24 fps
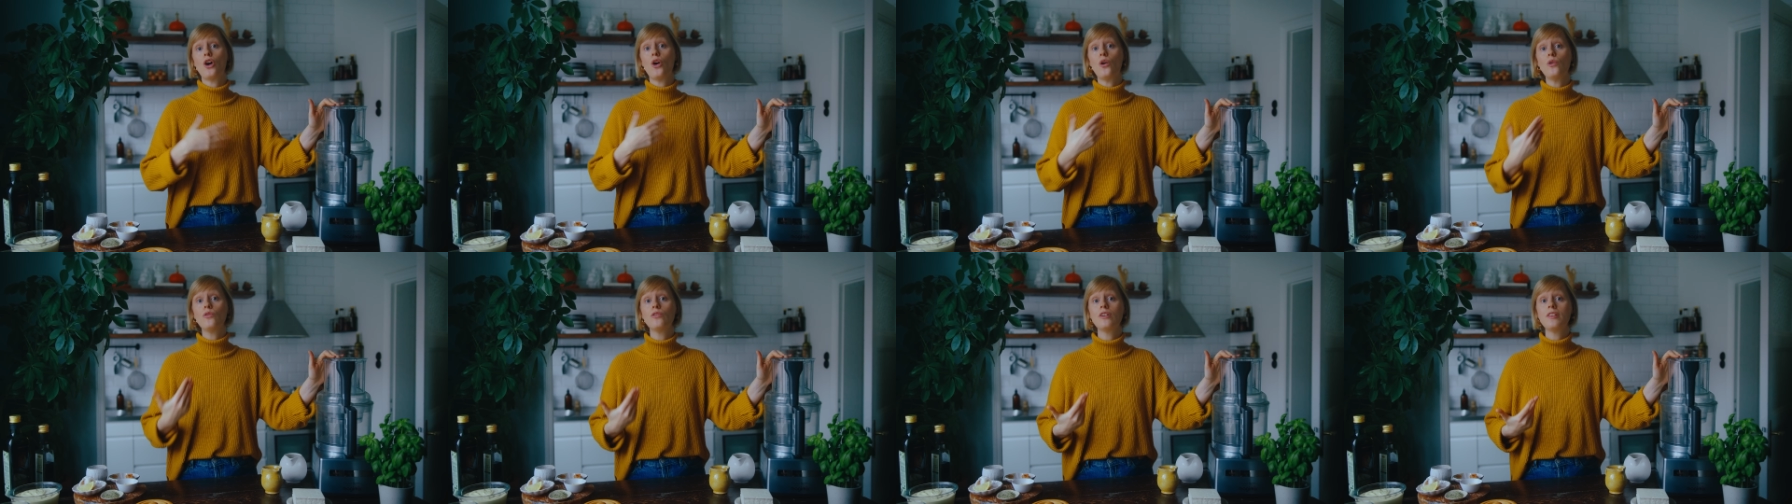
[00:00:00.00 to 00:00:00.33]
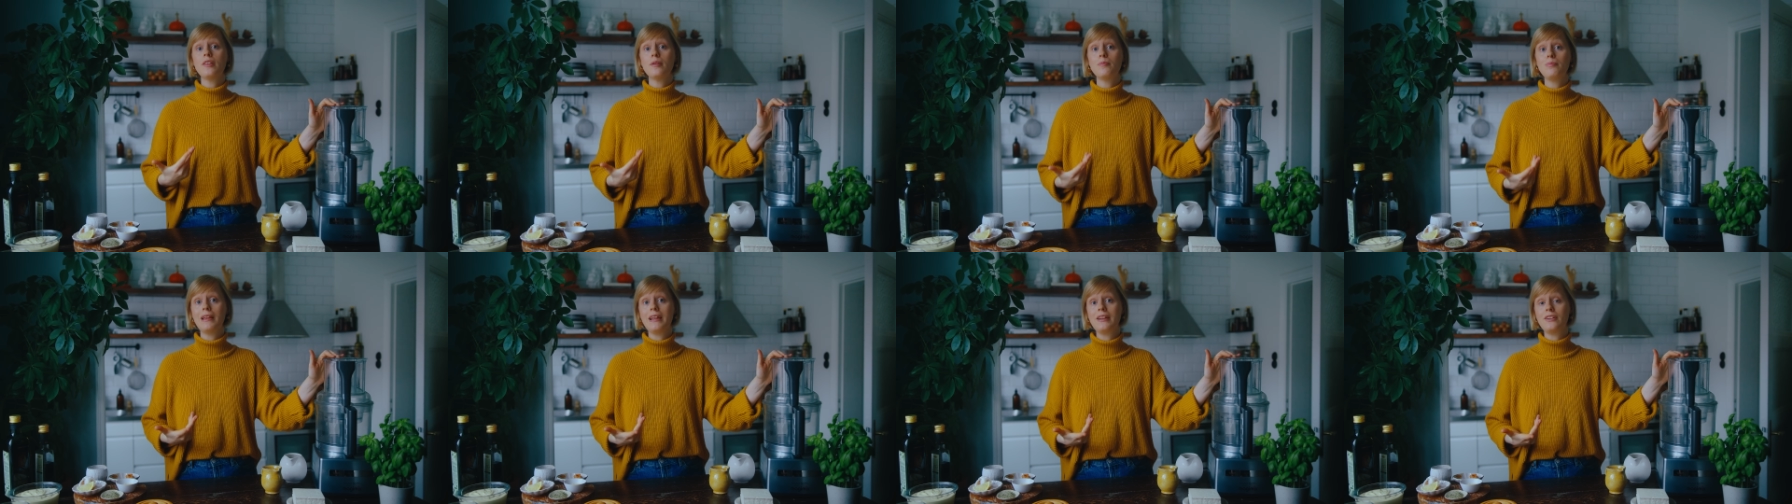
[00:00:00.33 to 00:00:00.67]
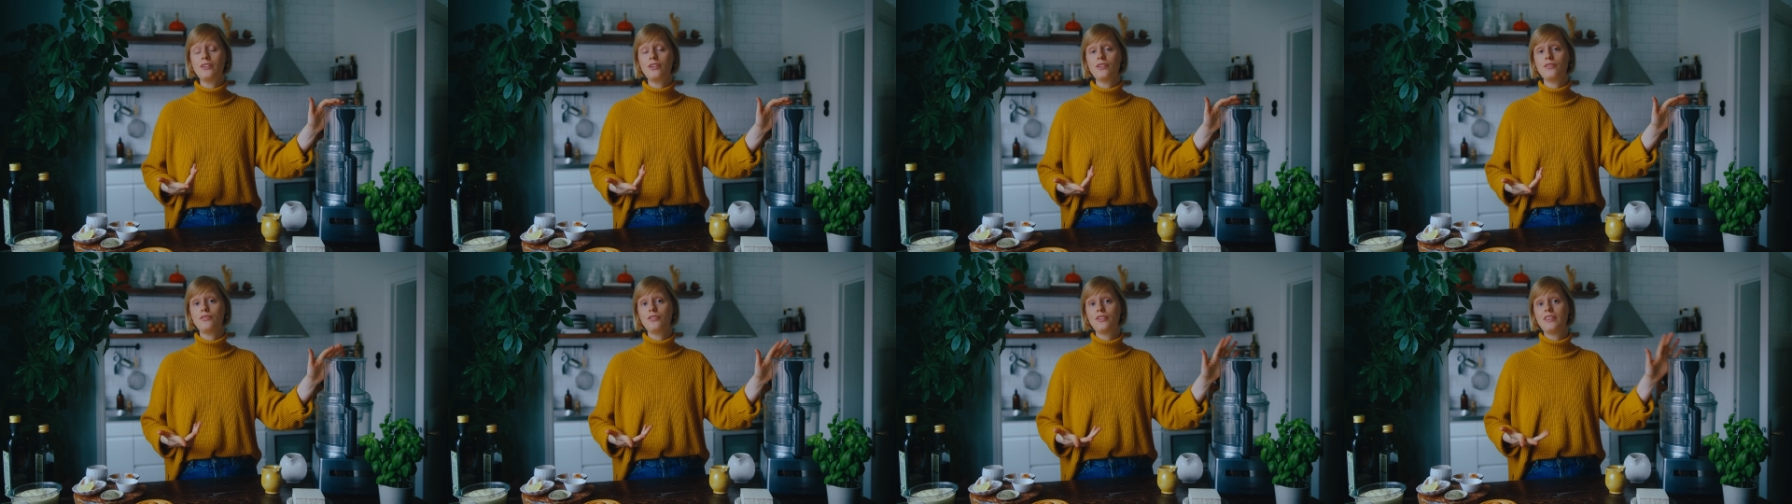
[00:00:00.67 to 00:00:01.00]
over the
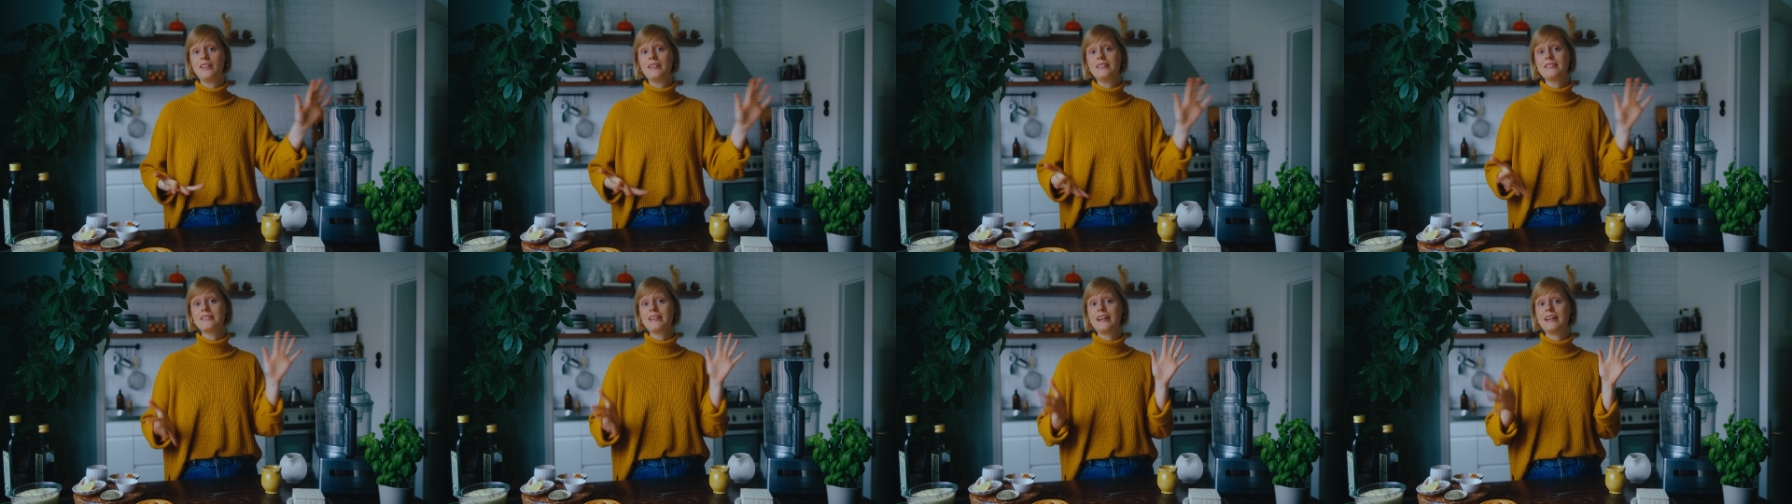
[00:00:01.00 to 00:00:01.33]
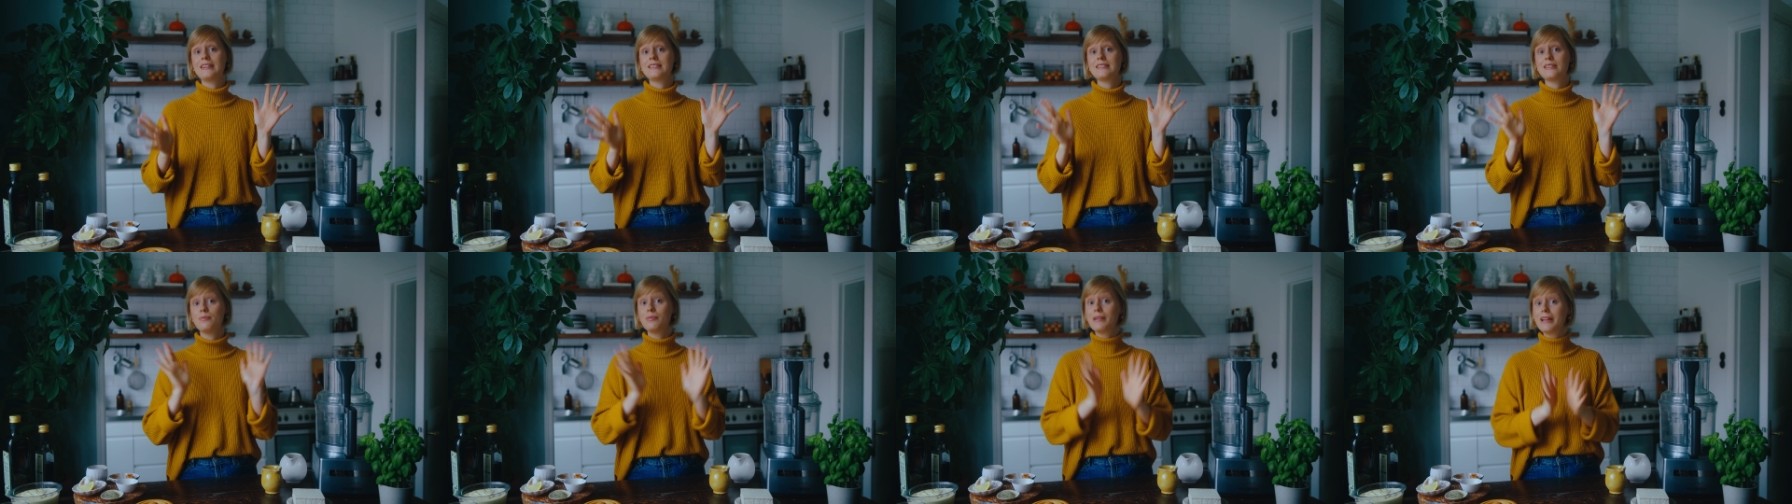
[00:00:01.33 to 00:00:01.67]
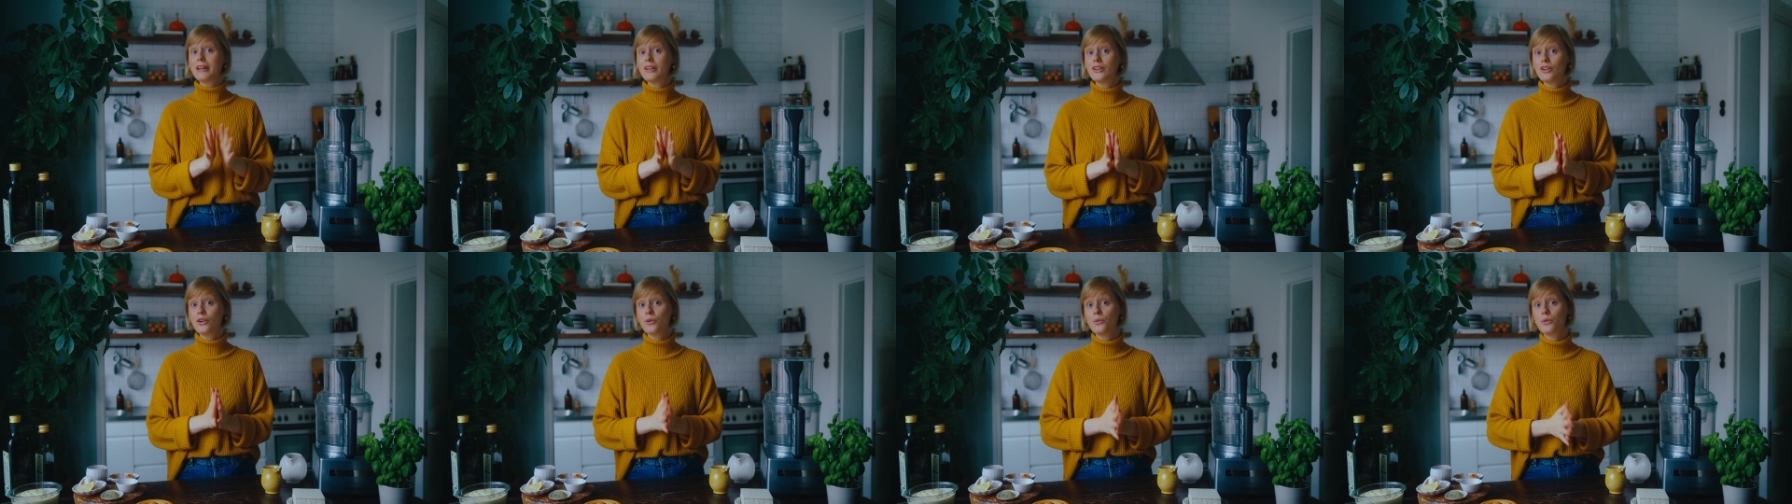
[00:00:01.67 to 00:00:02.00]
blender for this as the
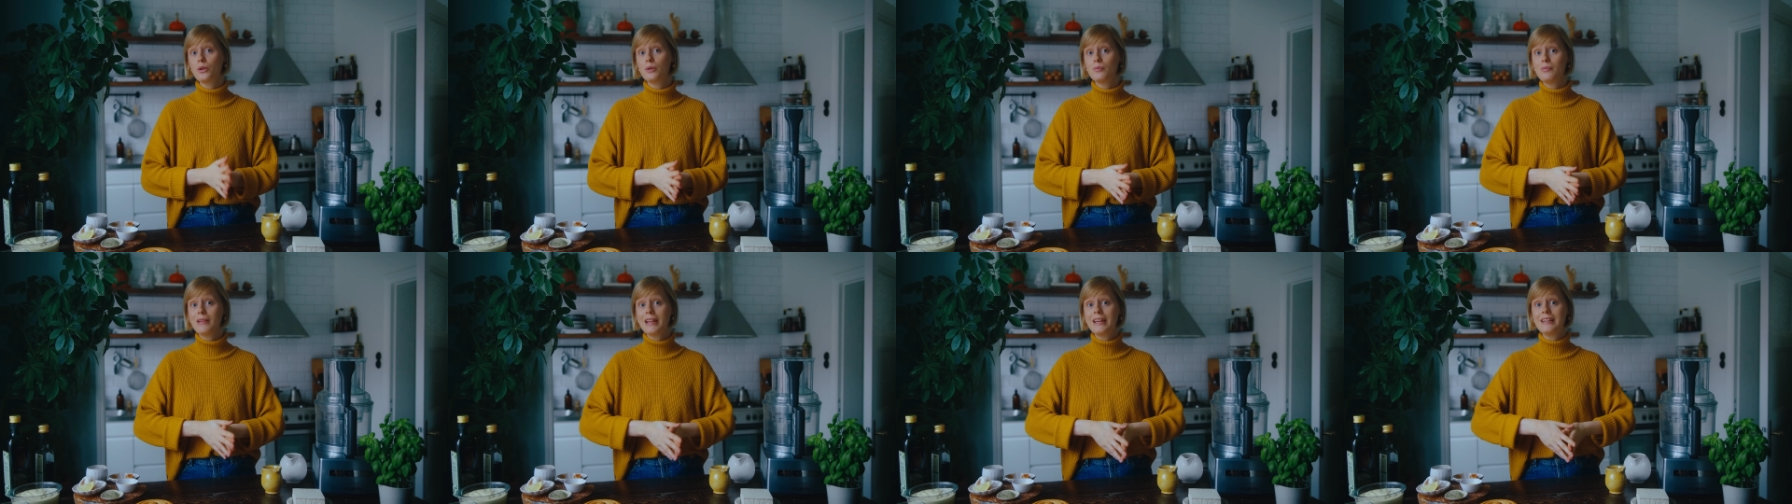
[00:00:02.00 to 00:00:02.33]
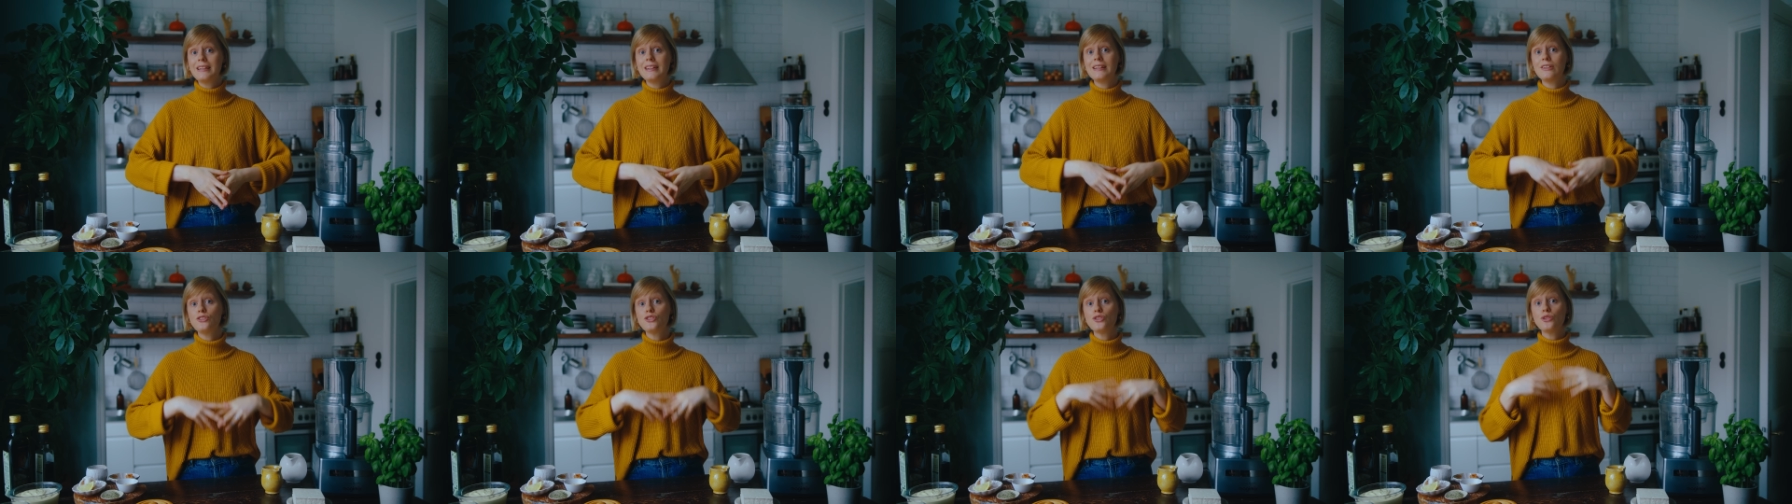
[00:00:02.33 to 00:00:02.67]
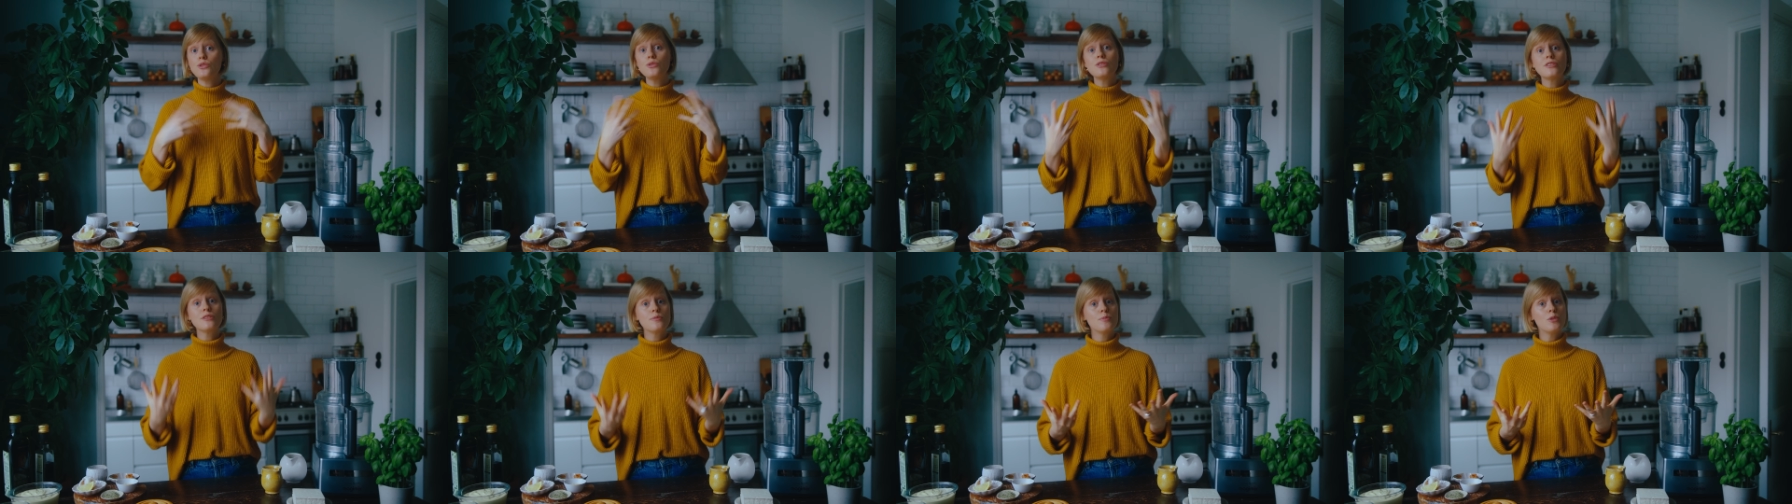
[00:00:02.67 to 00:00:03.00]
blender would blend it
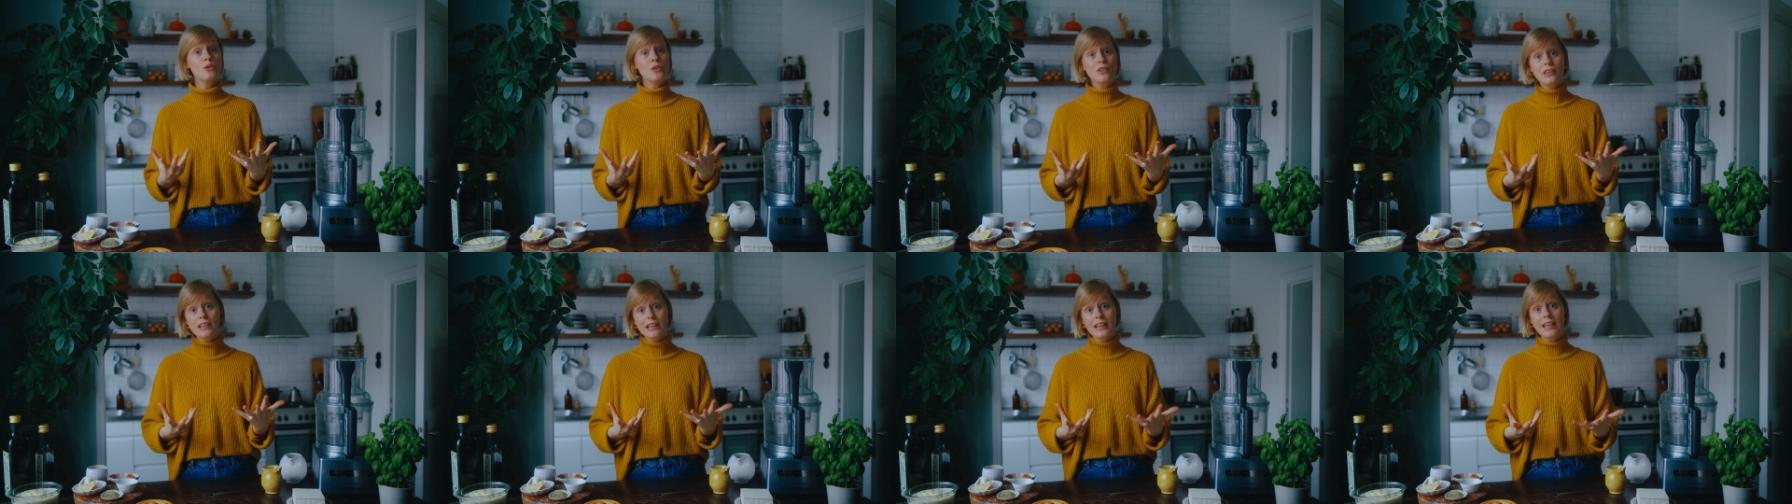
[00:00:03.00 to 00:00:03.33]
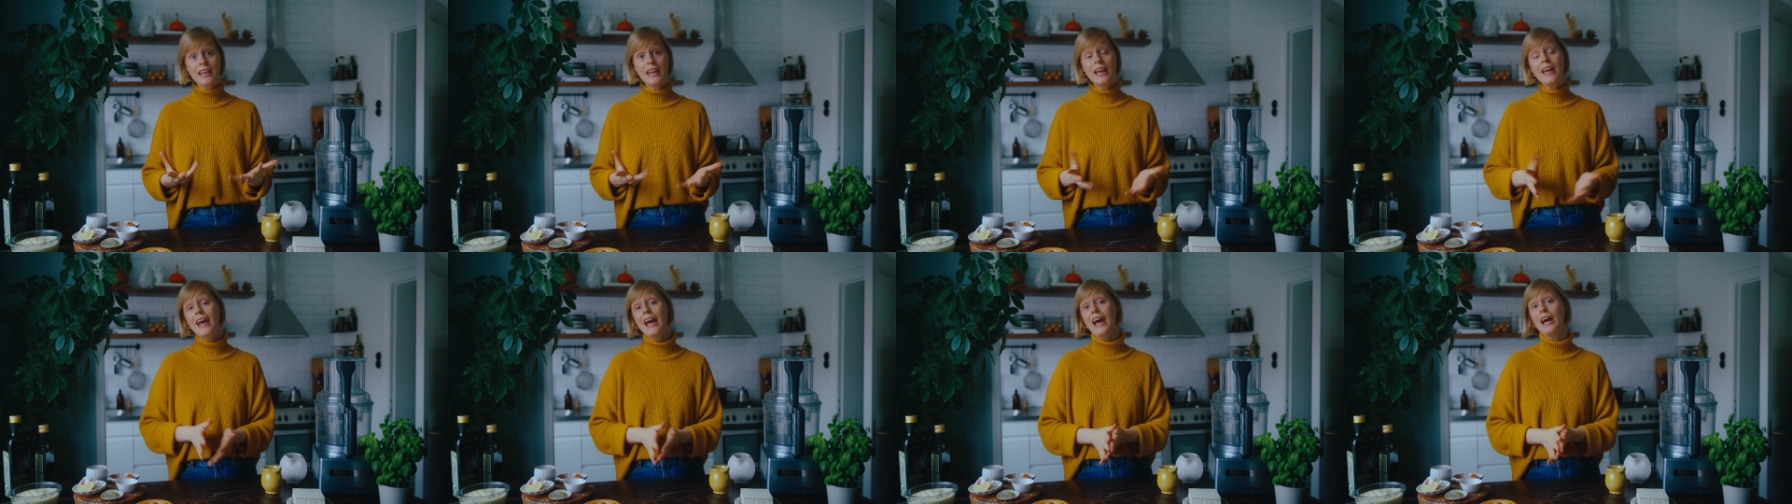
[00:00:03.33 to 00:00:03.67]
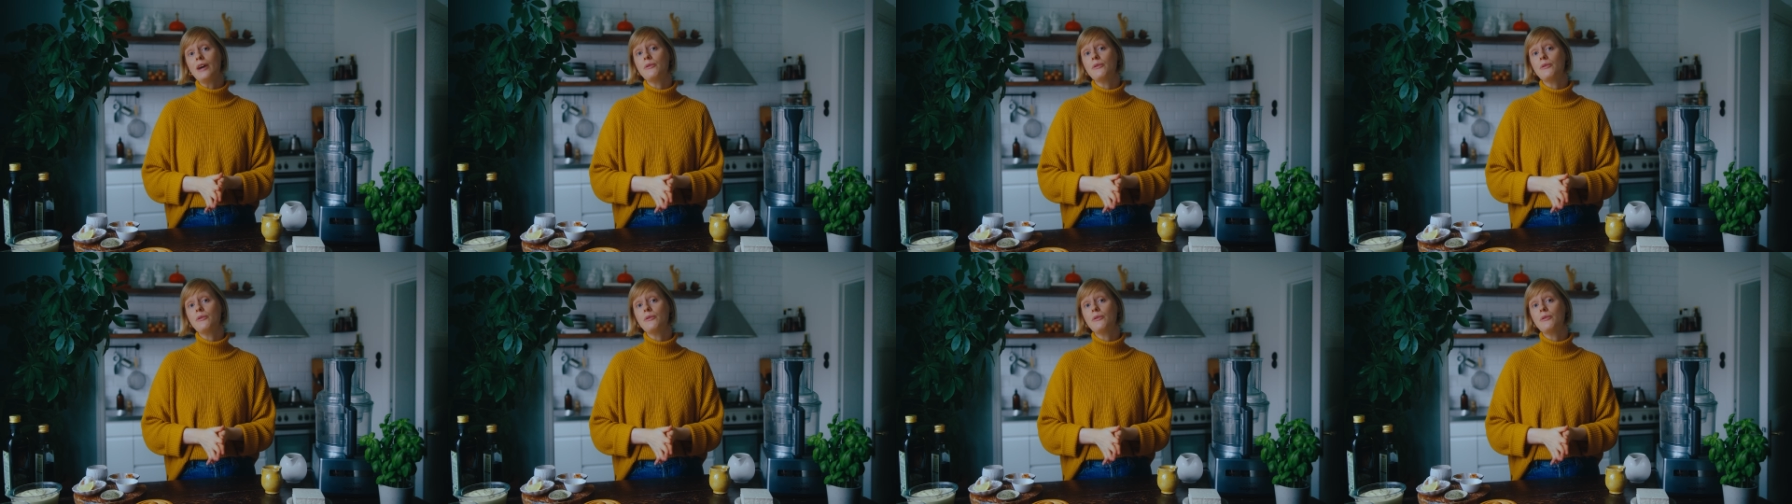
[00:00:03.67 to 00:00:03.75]
too smoothly